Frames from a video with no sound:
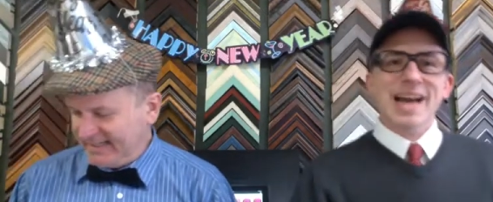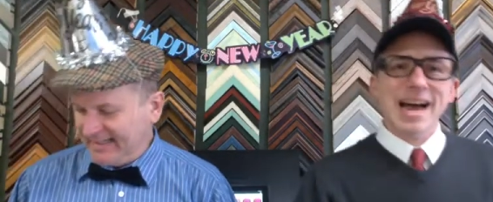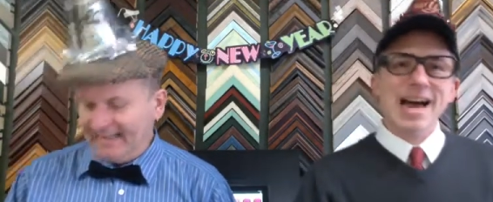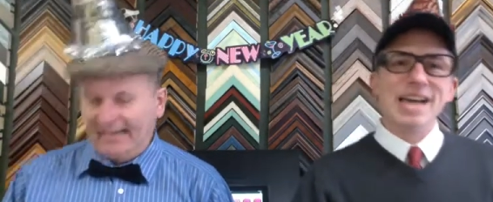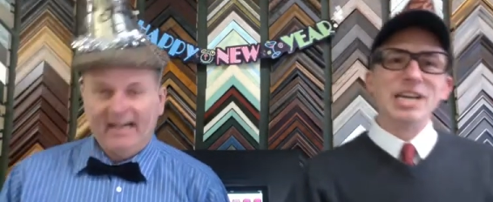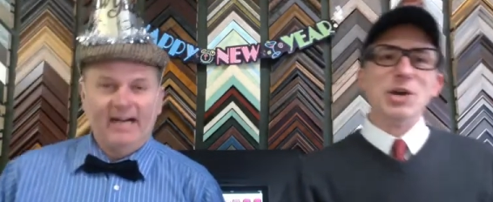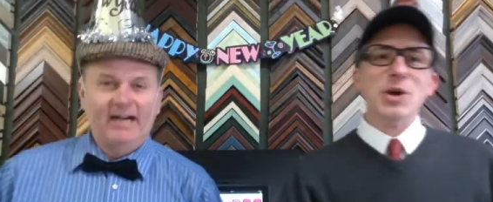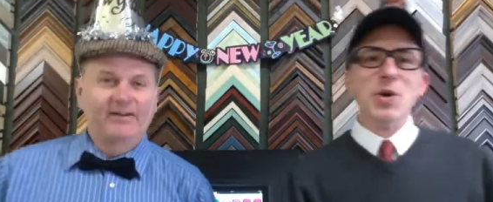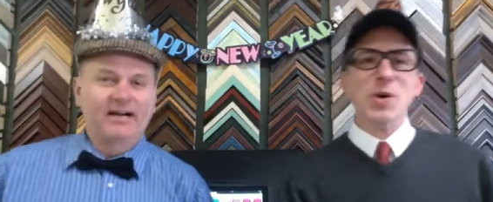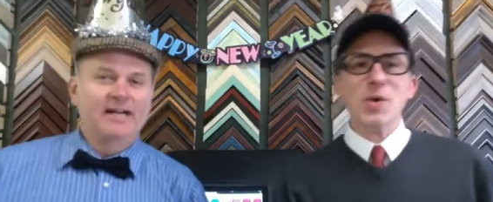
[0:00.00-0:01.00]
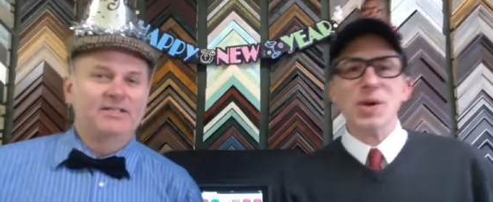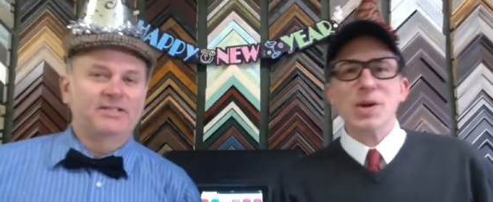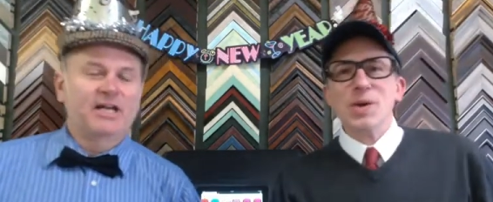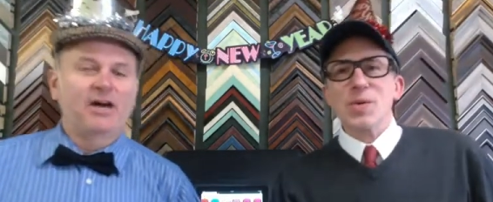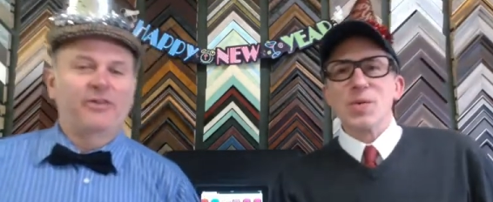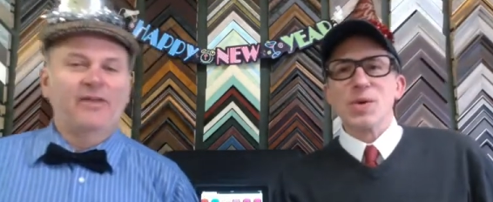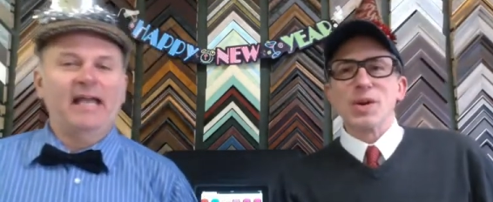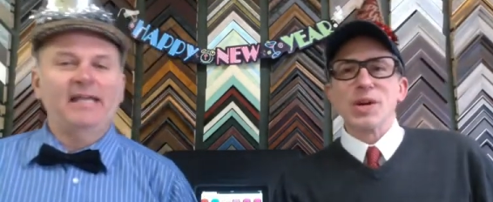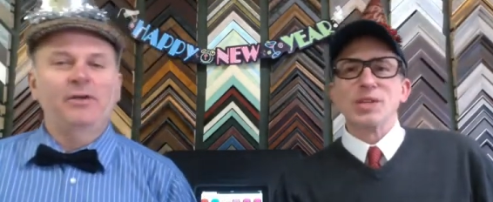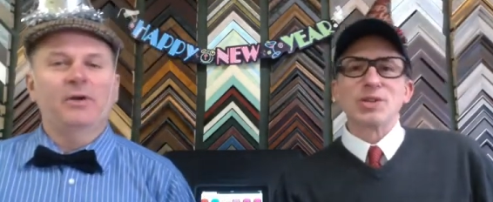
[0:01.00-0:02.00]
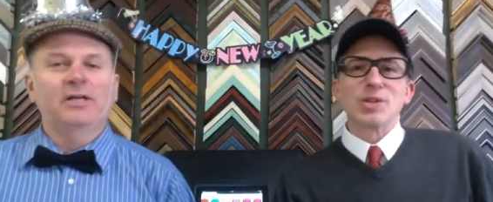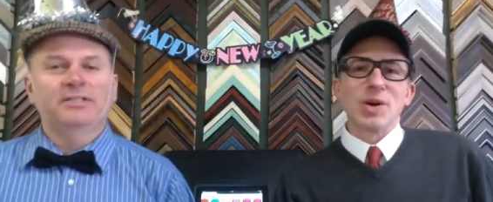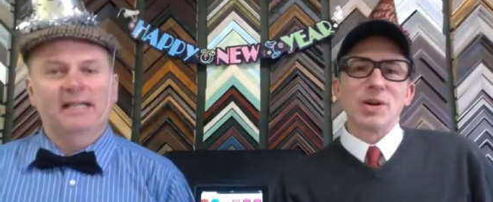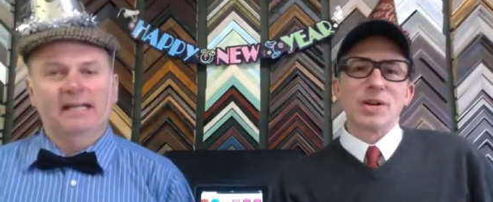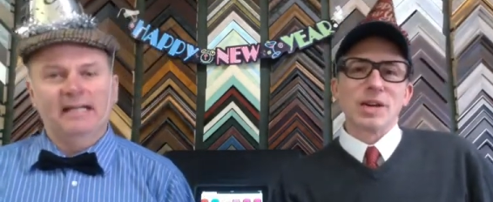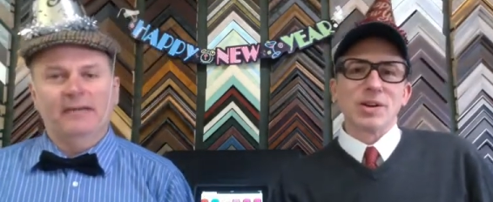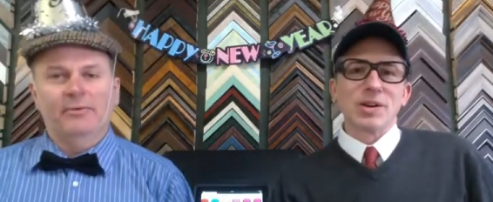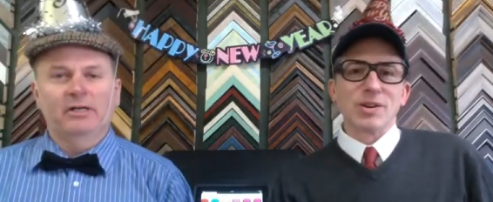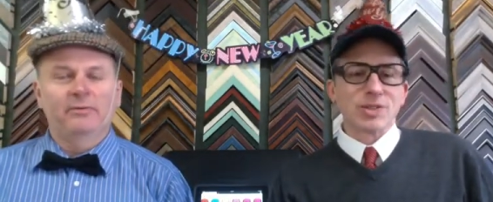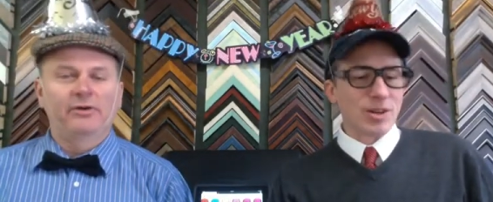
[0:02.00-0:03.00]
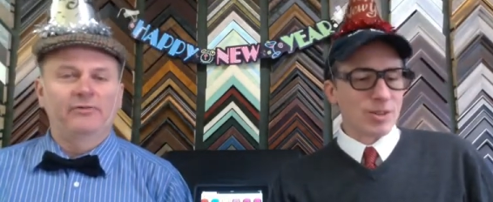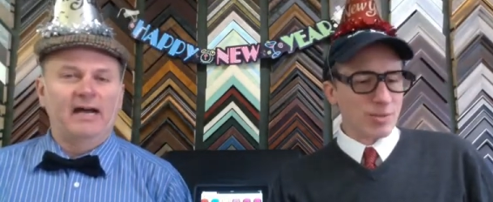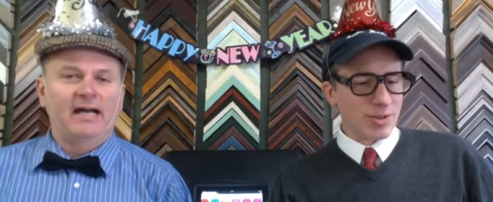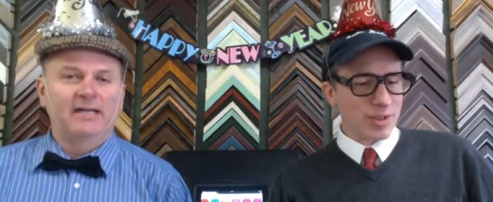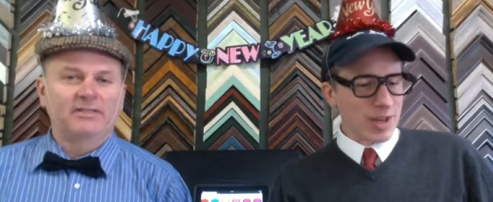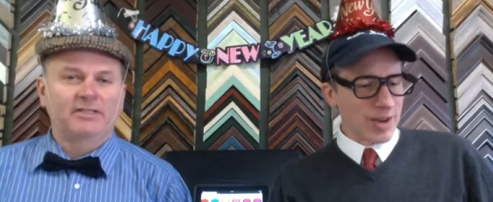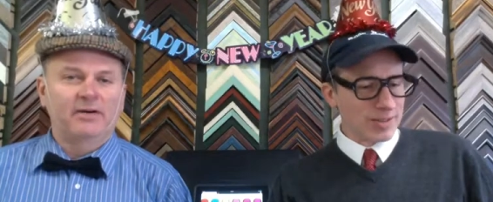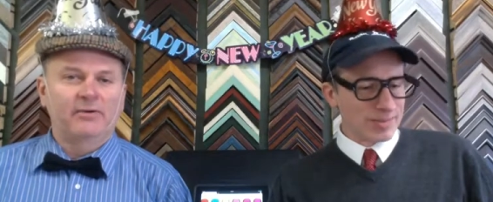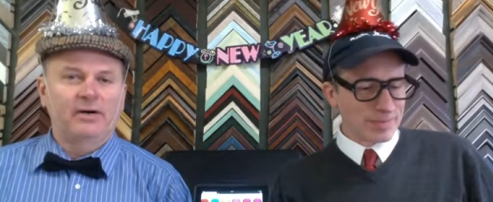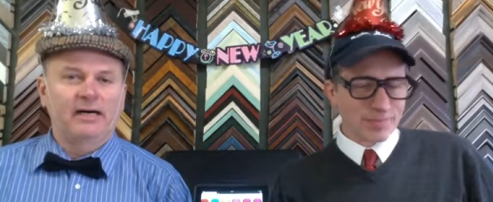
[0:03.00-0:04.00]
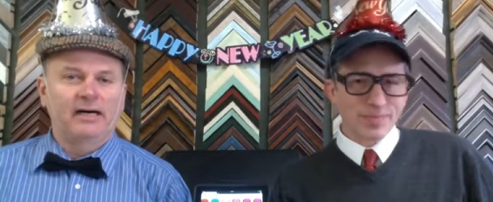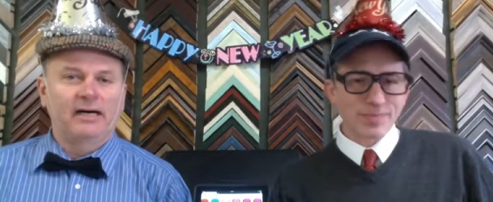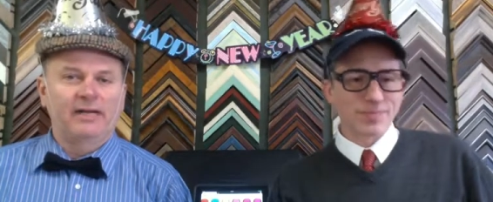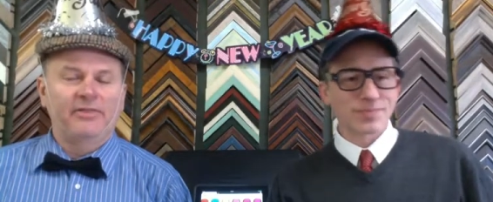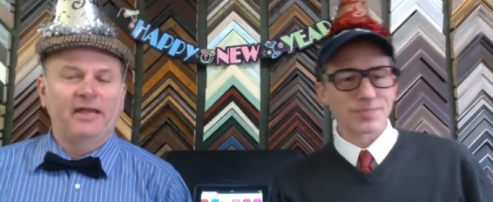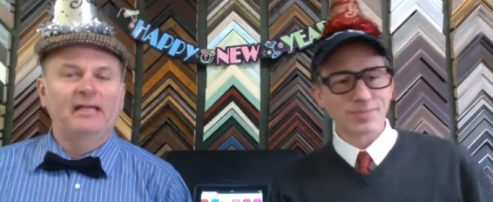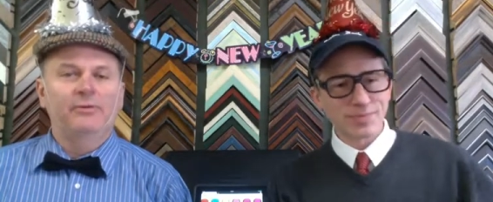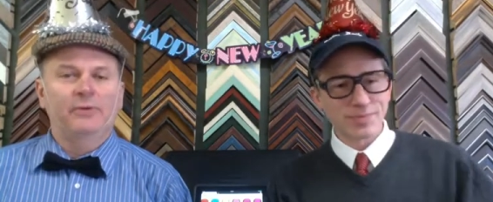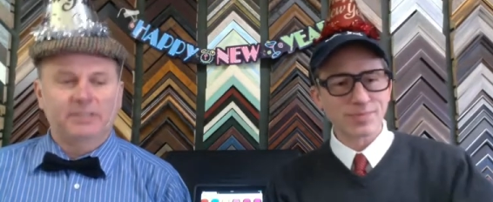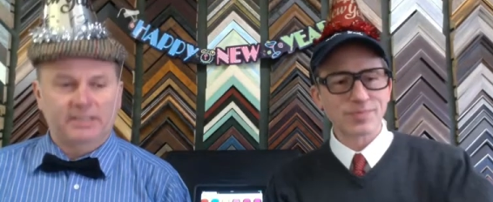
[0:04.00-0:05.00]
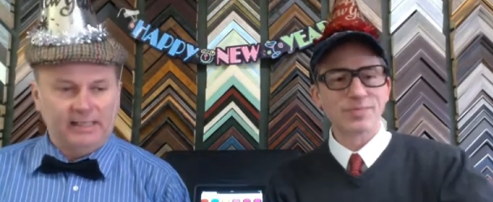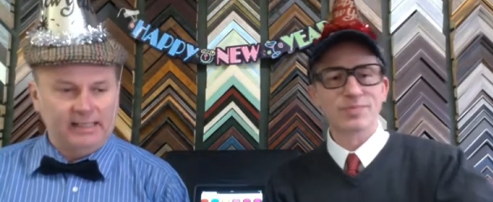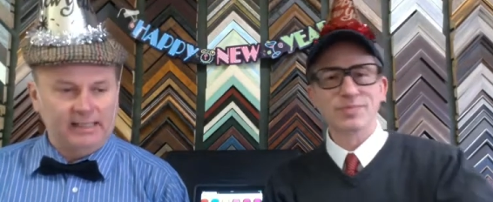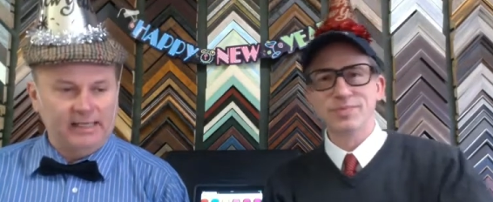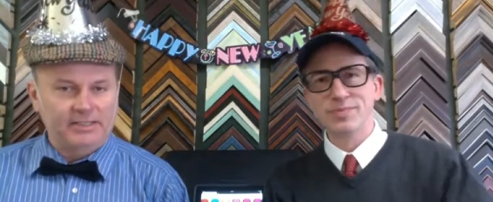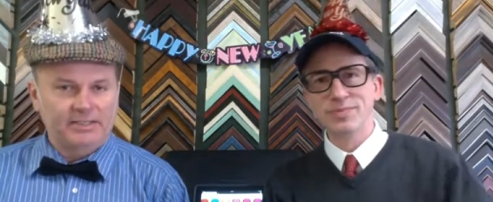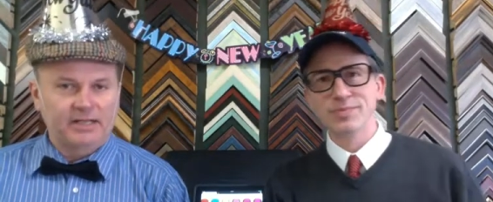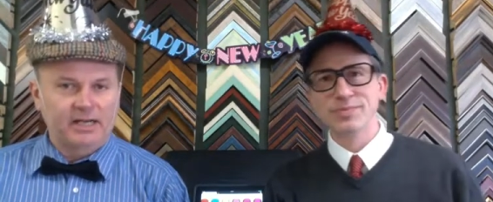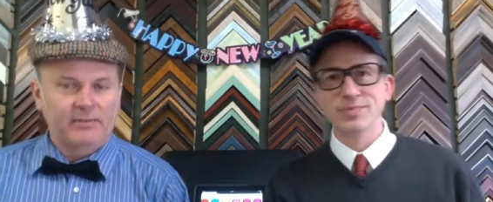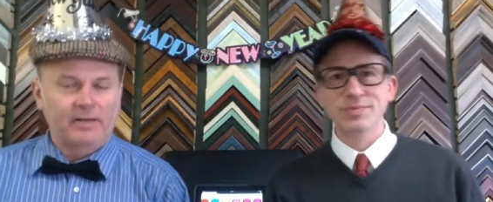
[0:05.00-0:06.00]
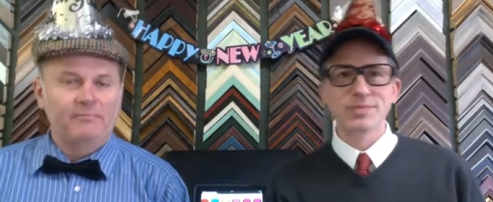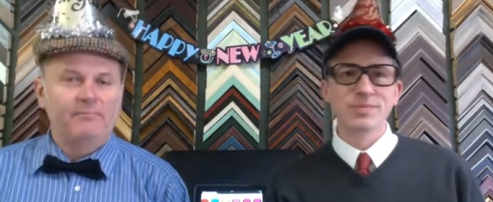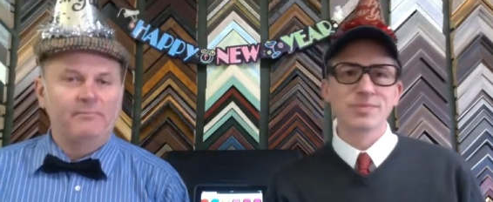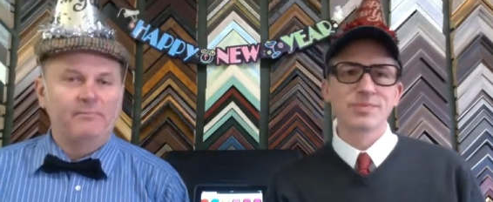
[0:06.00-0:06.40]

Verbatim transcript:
Speaker 1: anyway, all right. So thank you once again. Yeah, we're going to move out. So uh, thank you once again, ladies and gentlemen.